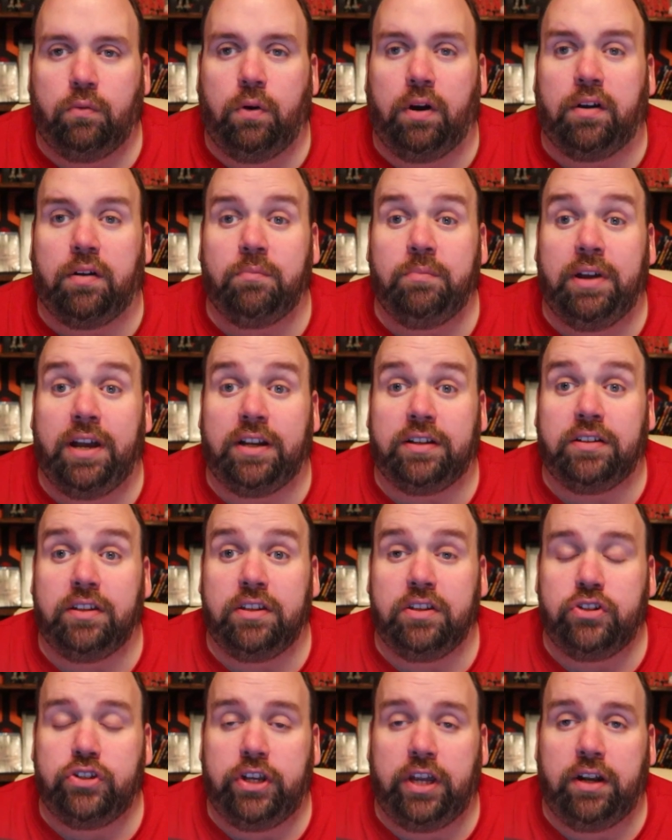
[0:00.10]
Welcome back to
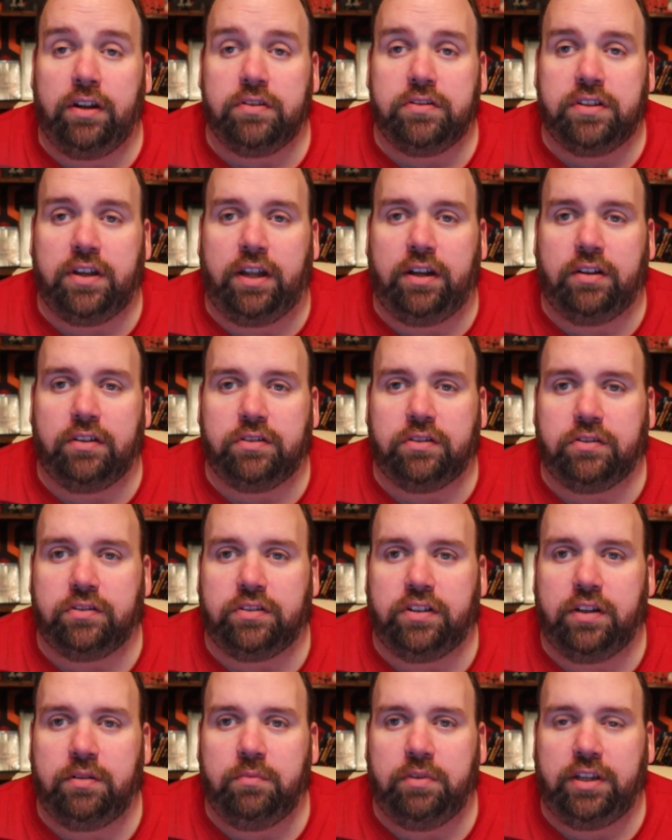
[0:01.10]
the channel, Side Hustle
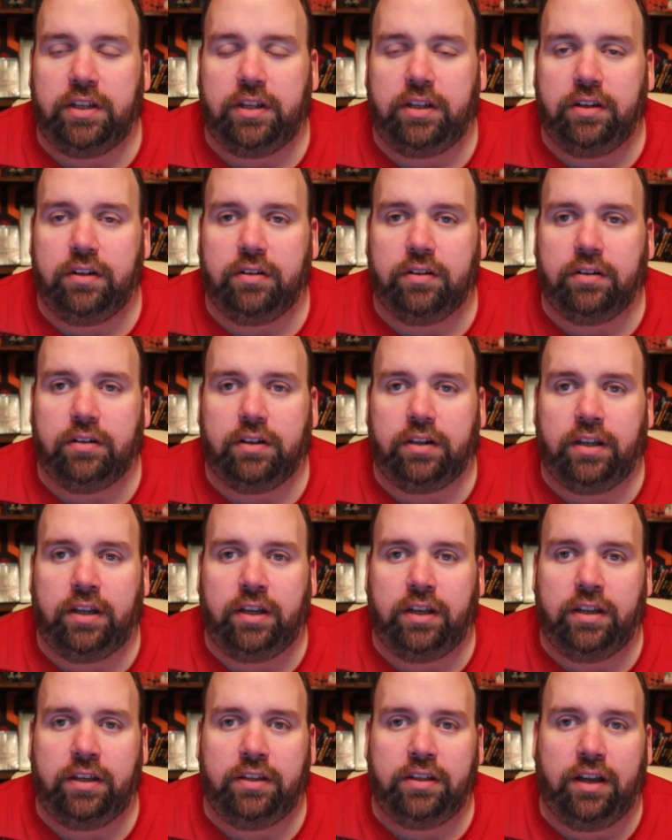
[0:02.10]
Cinema here,
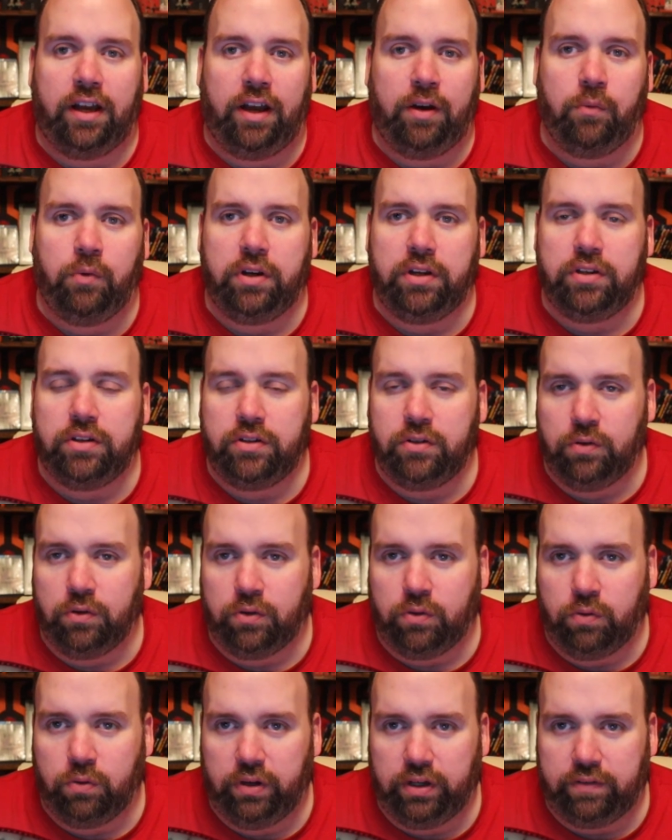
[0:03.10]
and I wanted to do
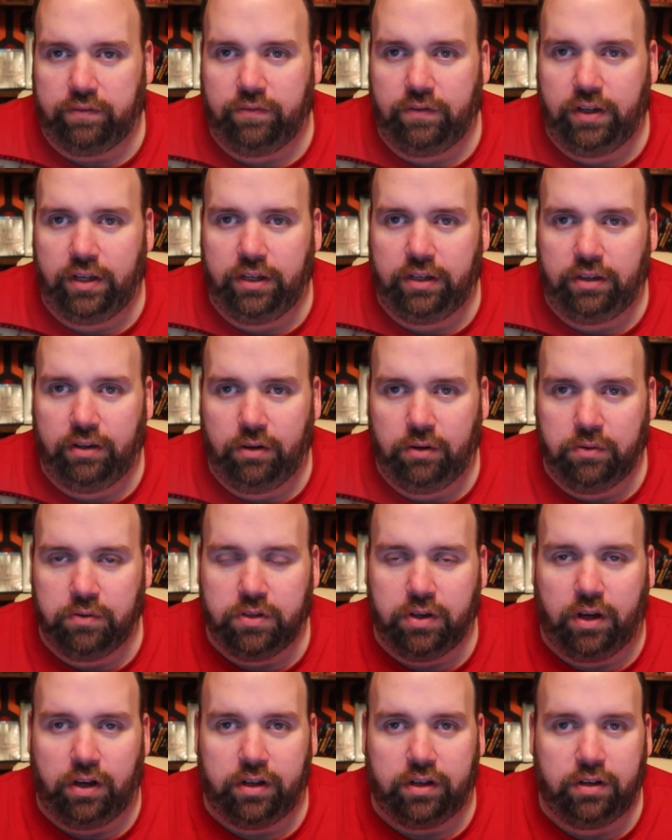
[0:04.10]
a quick video
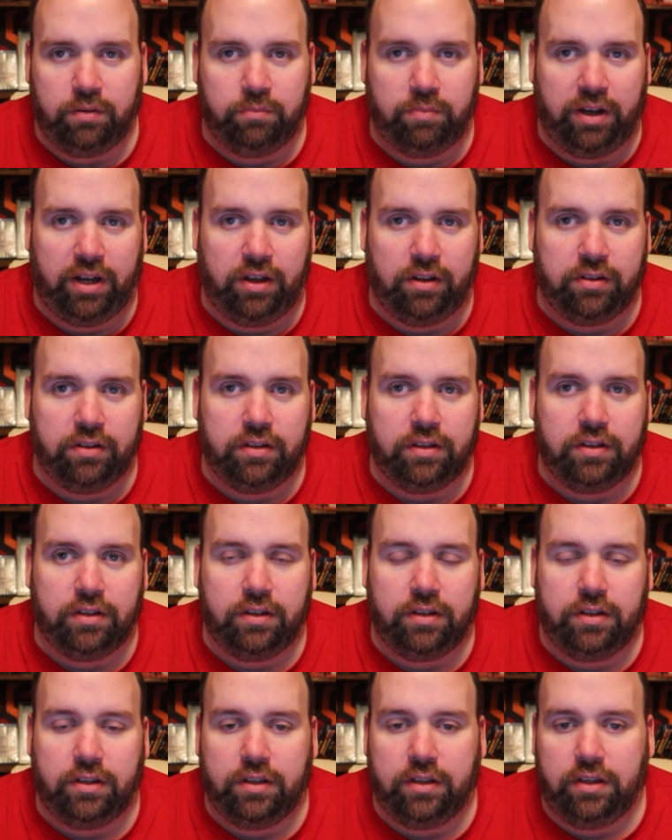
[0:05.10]
talking about
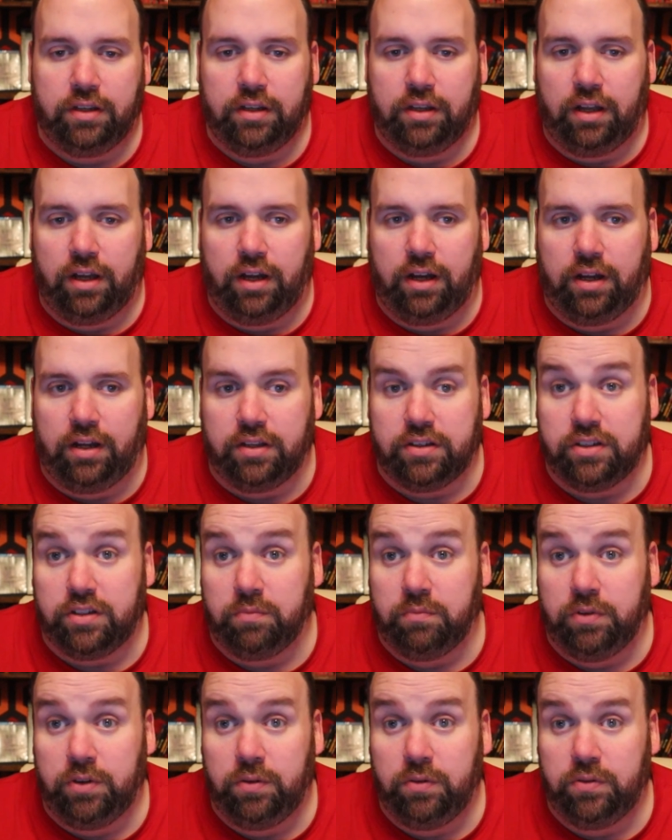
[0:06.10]

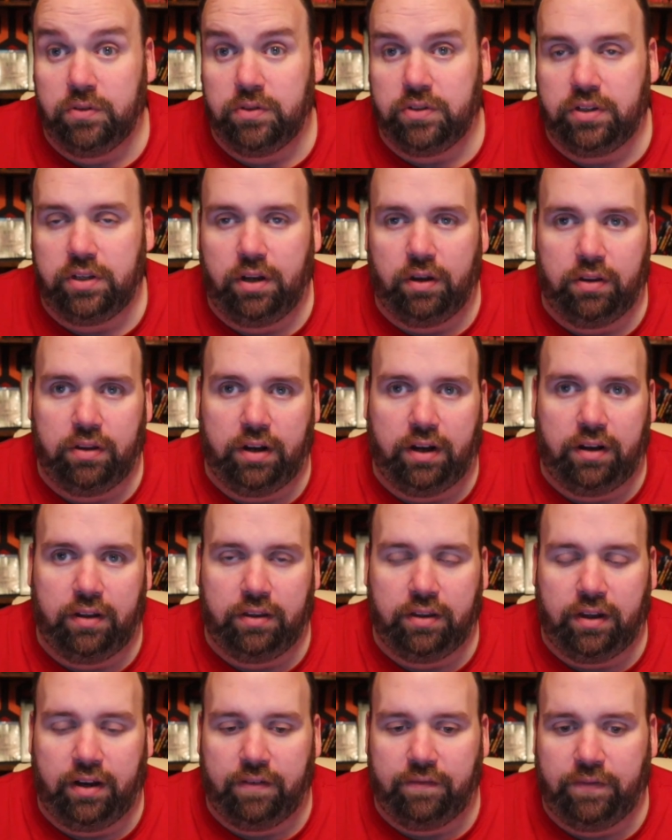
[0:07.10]
some news, you know,
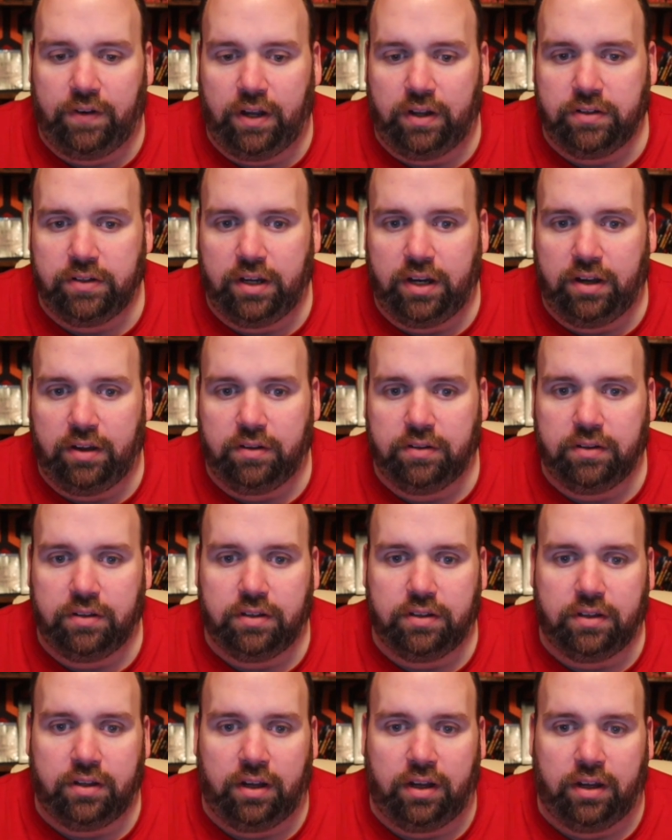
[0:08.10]
that I found out
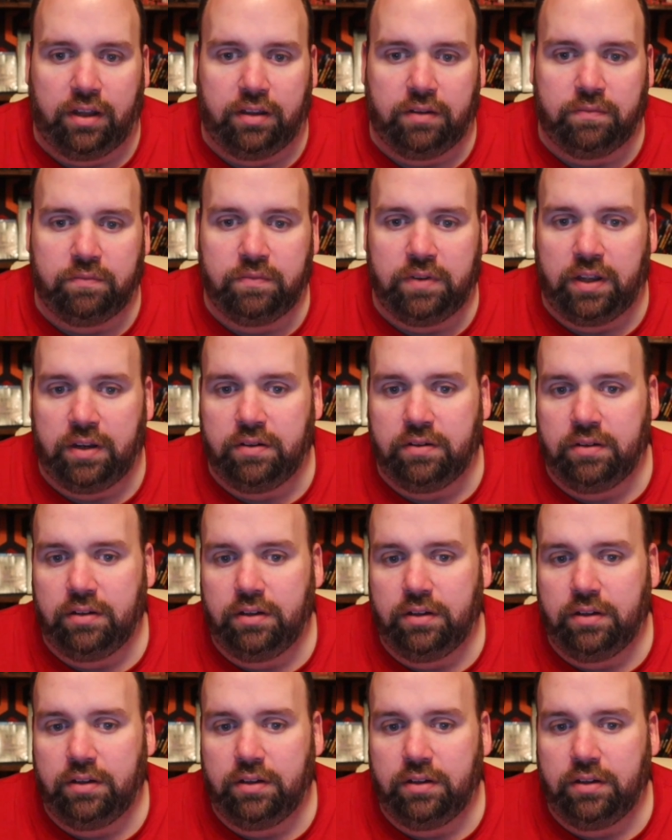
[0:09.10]
that,